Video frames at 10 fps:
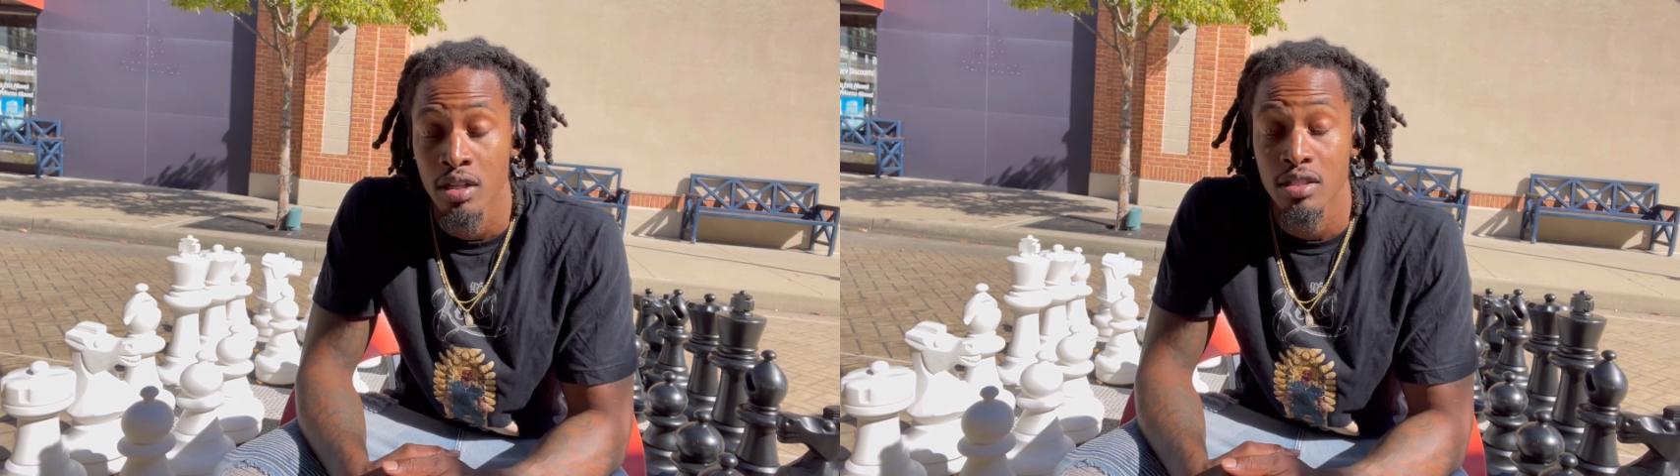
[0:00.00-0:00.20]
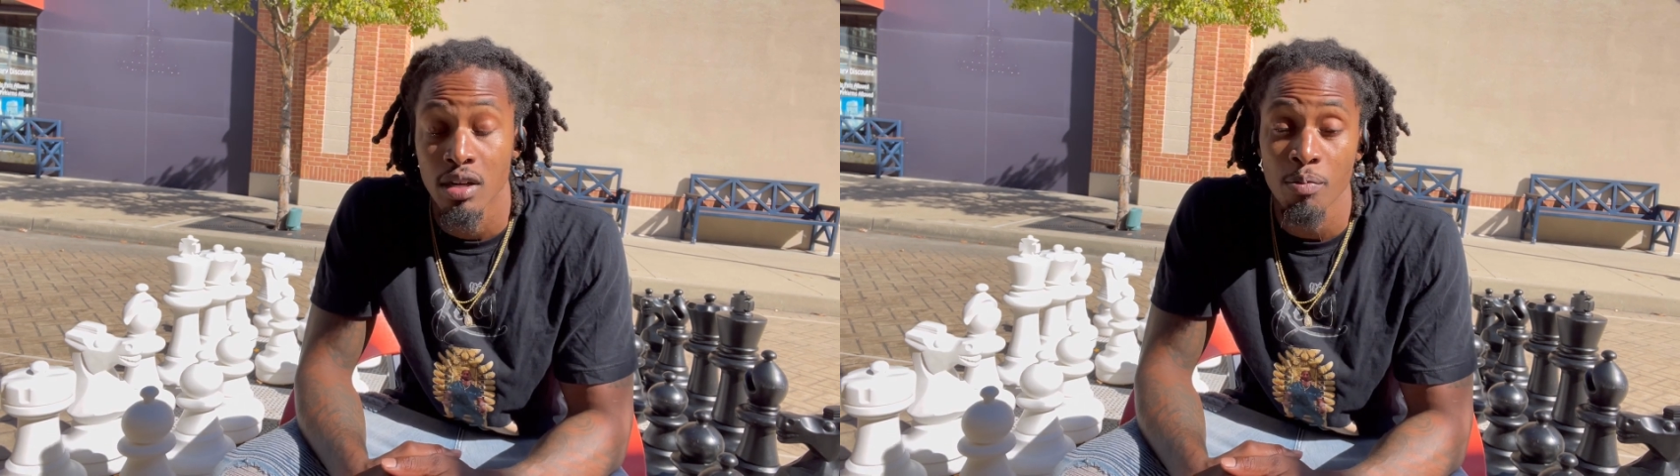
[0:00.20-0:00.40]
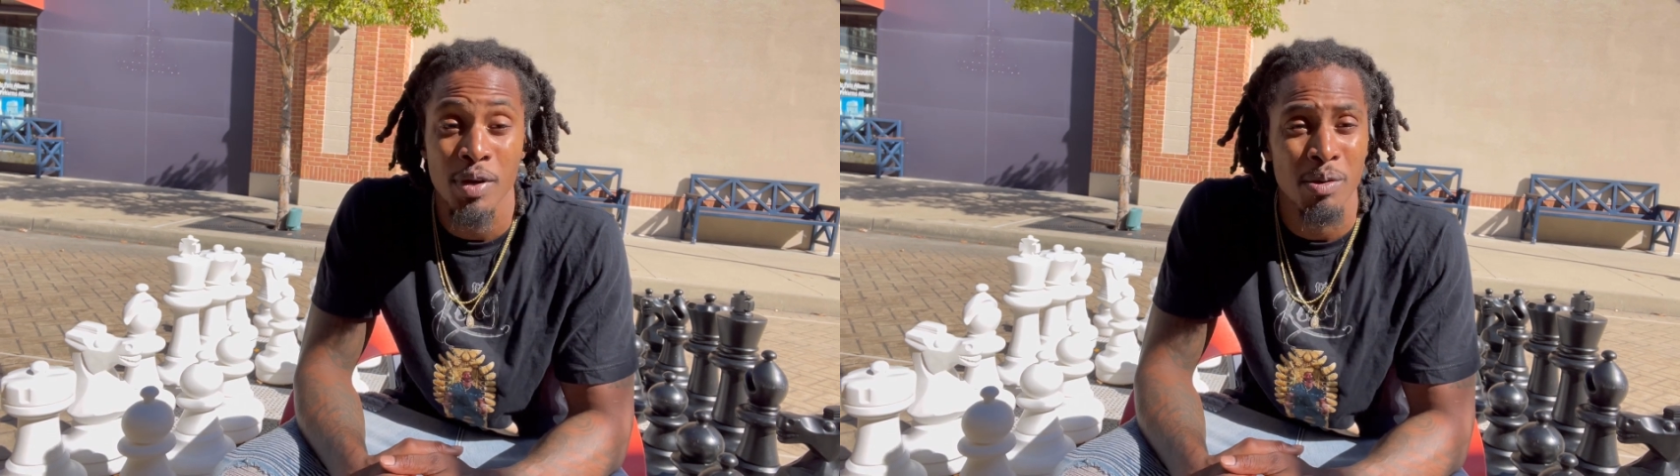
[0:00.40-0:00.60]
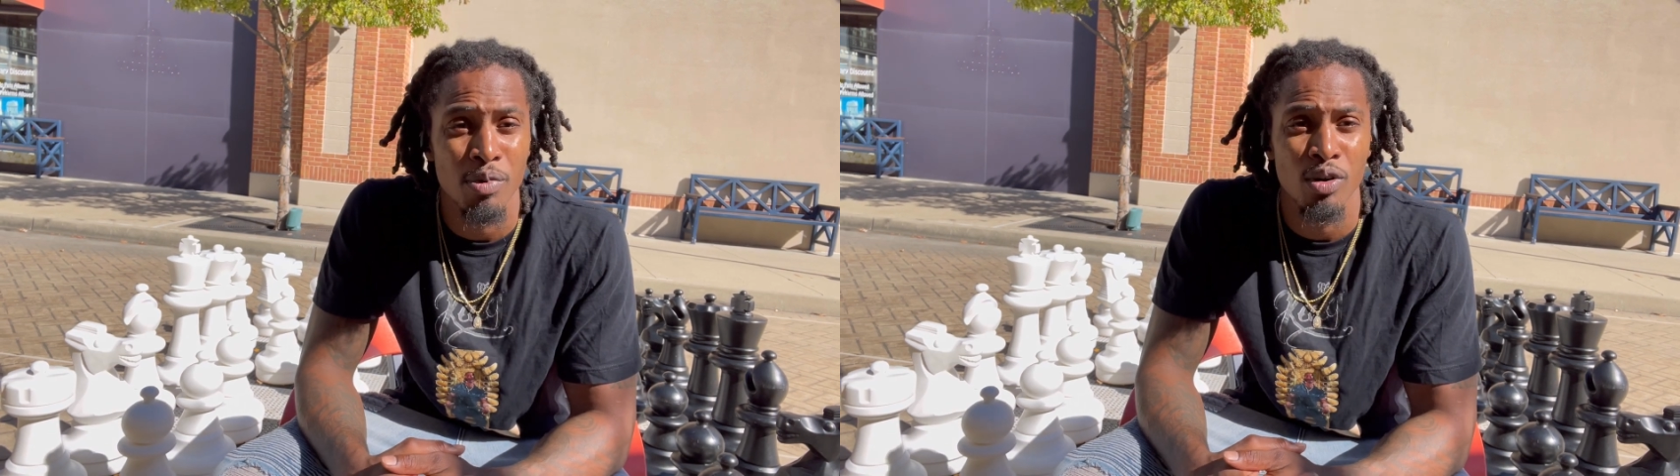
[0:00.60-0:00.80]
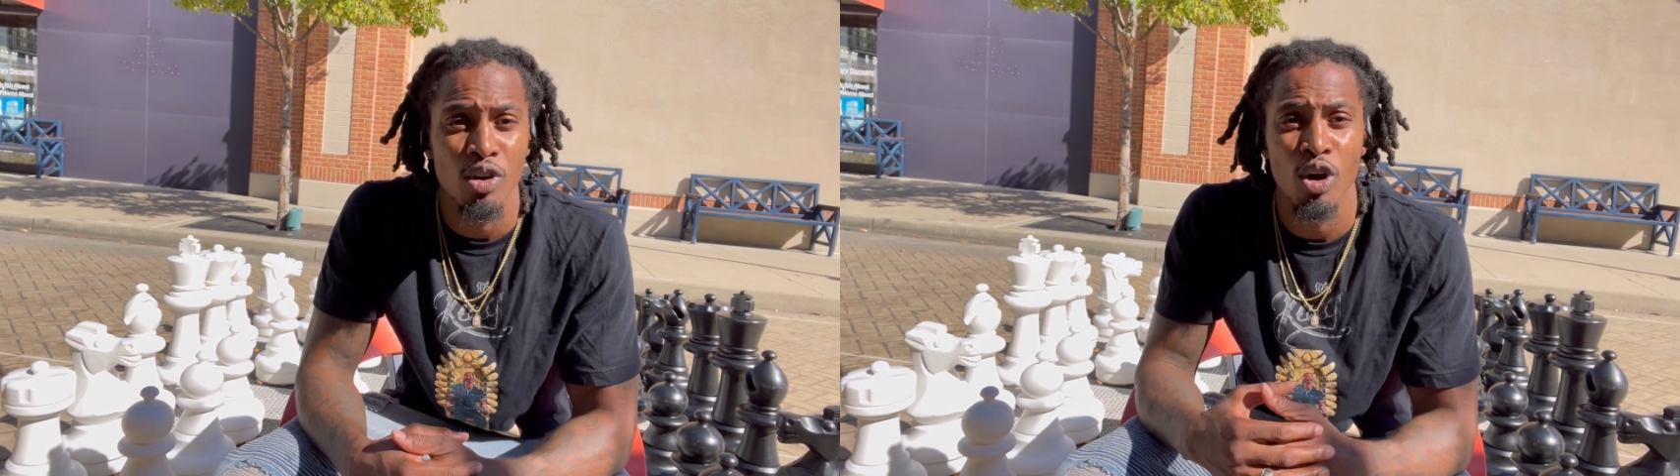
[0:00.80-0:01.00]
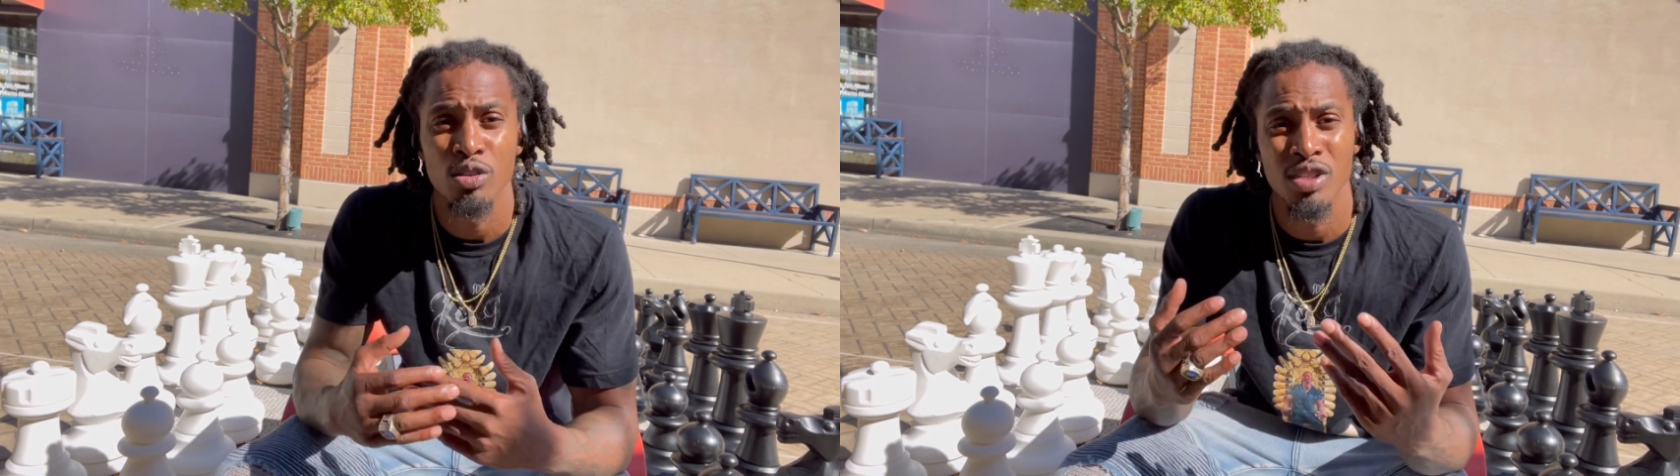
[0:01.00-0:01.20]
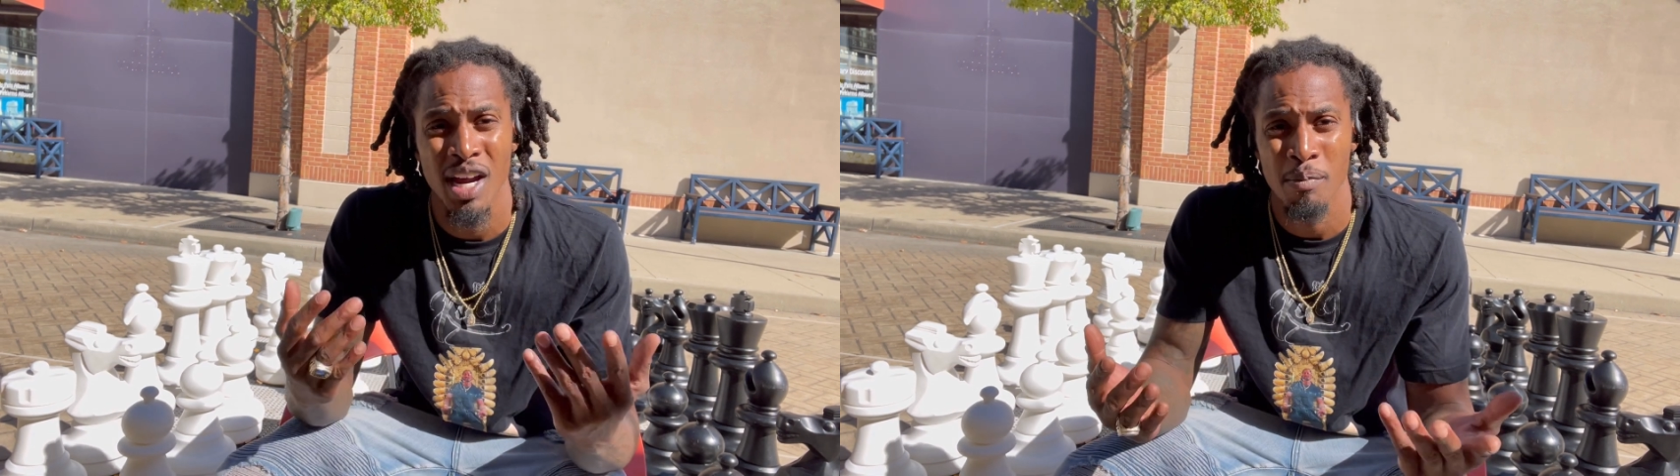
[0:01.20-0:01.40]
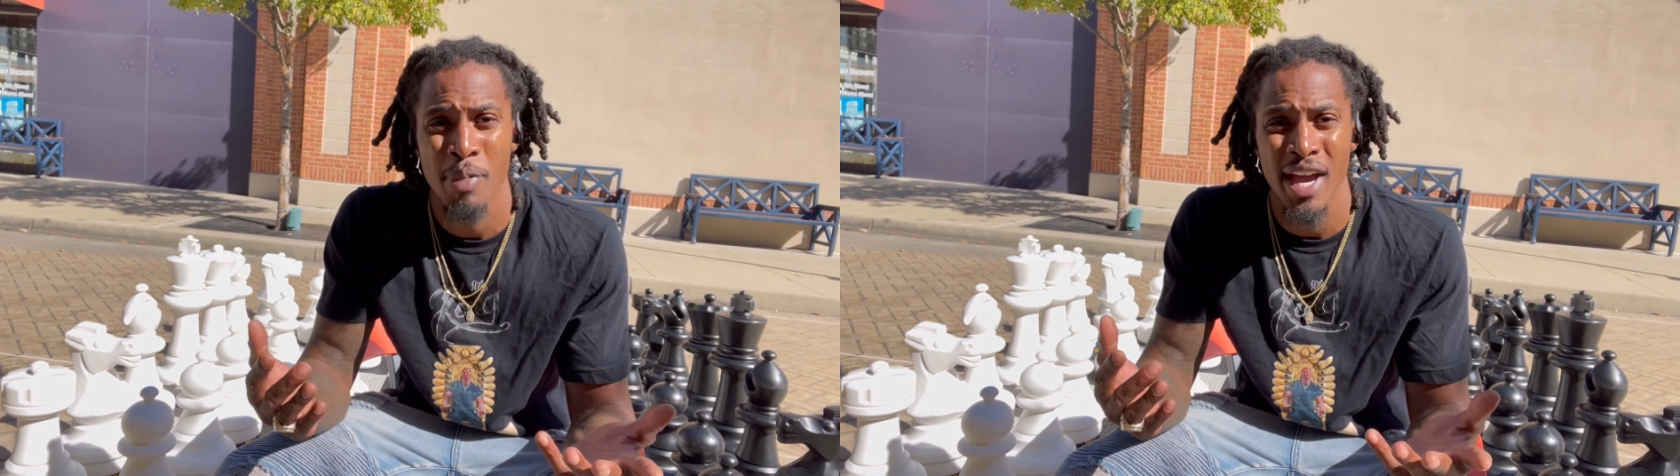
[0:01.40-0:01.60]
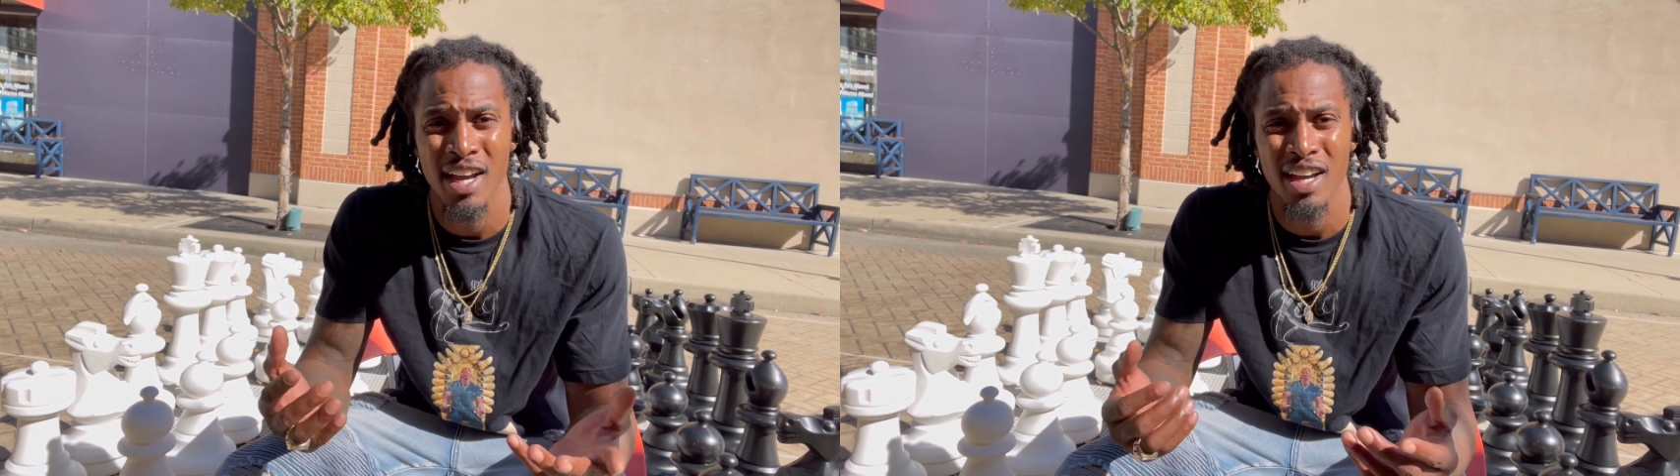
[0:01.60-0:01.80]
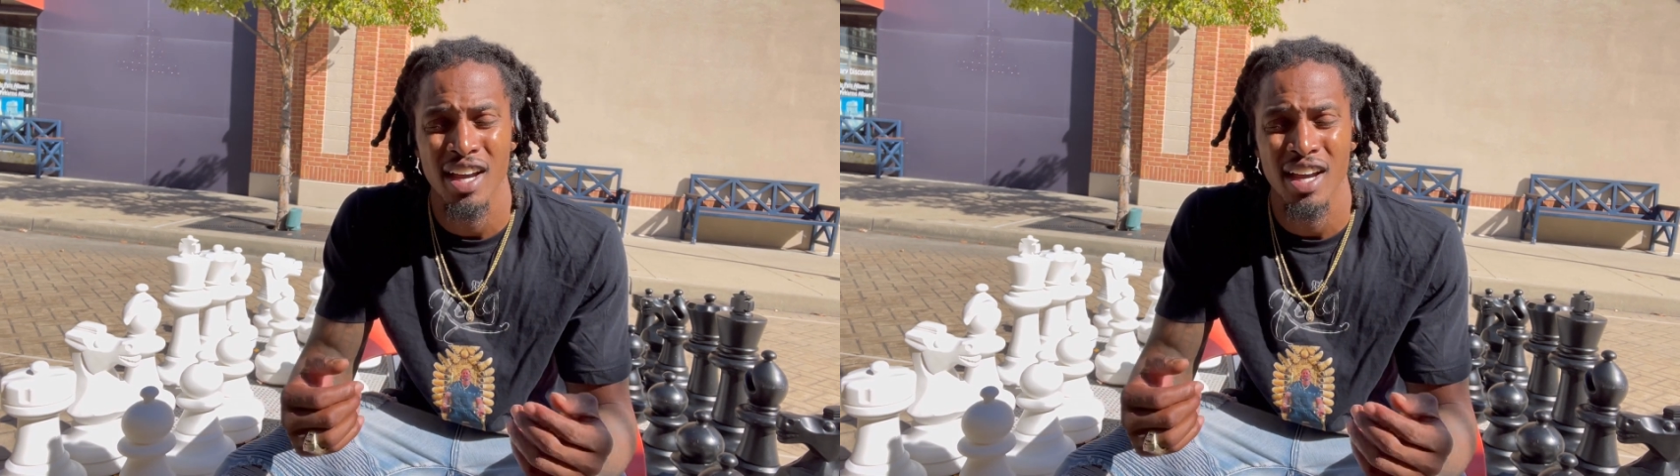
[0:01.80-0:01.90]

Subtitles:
Some people go to their bank